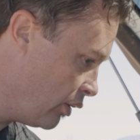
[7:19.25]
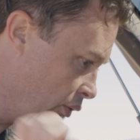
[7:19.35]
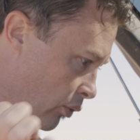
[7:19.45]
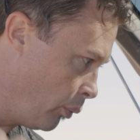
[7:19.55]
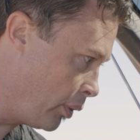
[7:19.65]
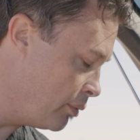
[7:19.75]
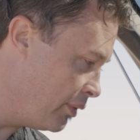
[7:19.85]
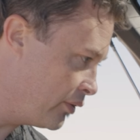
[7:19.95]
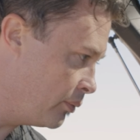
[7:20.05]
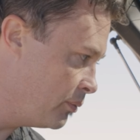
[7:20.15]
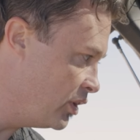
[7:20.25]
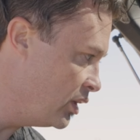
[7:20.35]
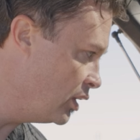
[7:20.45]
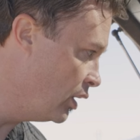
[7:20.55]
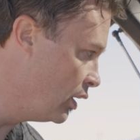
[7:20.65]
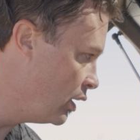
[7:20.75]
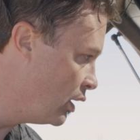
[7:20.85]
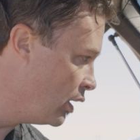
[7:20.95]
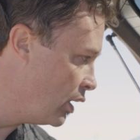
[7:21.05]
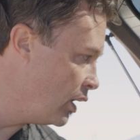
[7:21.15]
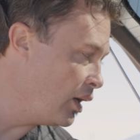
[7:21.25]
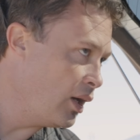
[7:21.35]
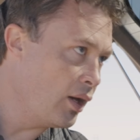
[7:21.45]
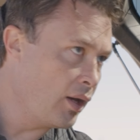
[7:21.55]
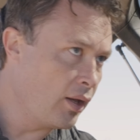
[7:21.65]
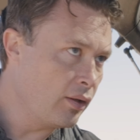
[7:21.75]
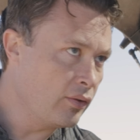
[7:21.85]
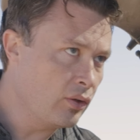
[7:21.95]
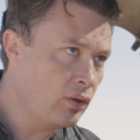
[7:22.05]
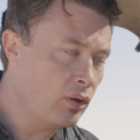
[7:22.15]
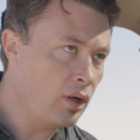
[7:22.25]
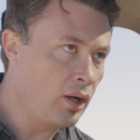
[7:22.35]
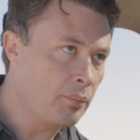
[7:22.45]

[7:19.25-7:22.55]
so we're gonna make some tea and uh,